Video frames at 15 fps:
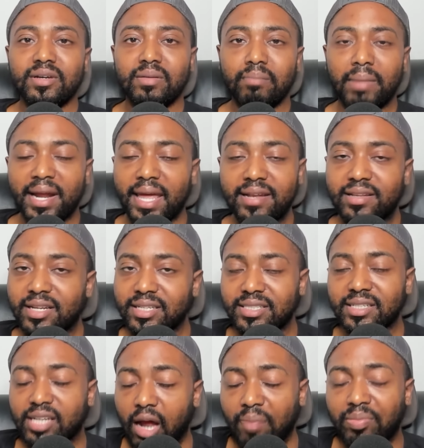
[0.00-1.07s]
But again, this
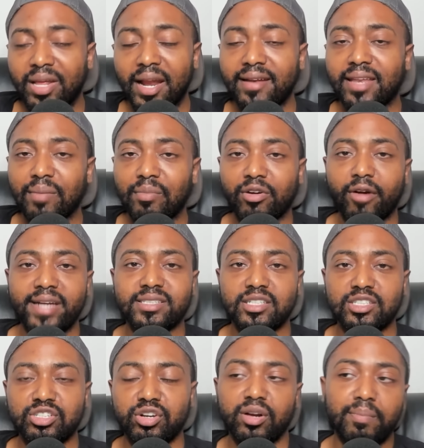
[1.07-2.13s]
is something that Democrats
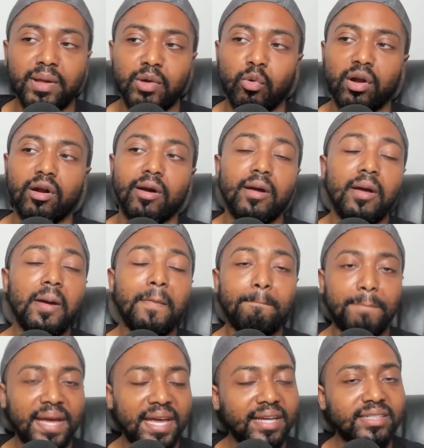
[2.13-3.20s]
consider to be one of her
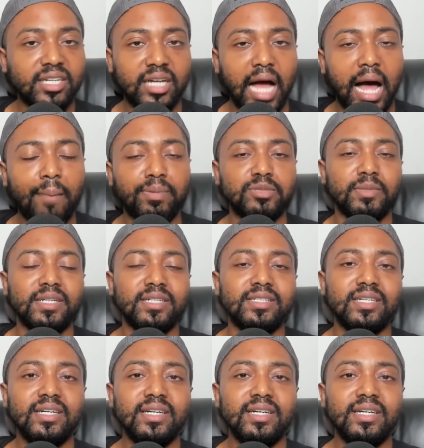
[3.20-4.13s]
biggest accomplishments.